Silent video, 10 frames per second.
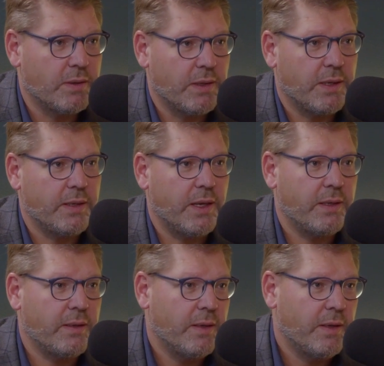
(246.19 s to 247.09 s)

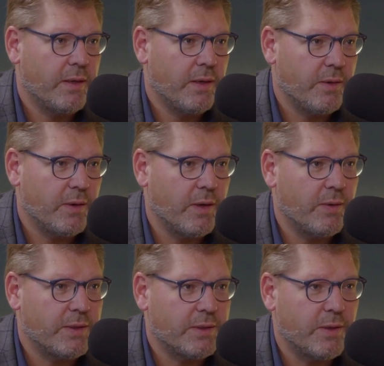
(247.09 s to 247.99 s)
And you
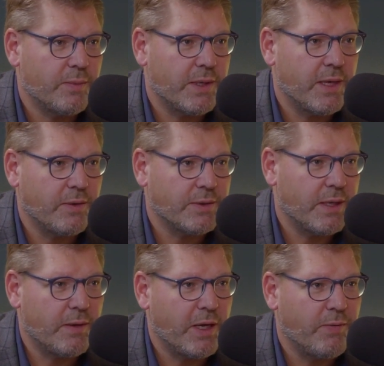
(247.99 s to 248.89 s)
know, it's something else
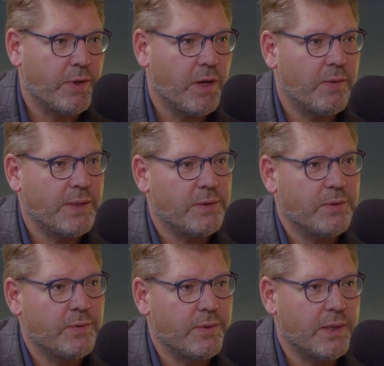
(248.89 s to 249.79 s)
than if you go
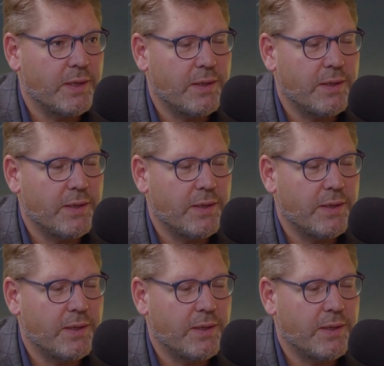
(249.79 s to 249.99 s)
into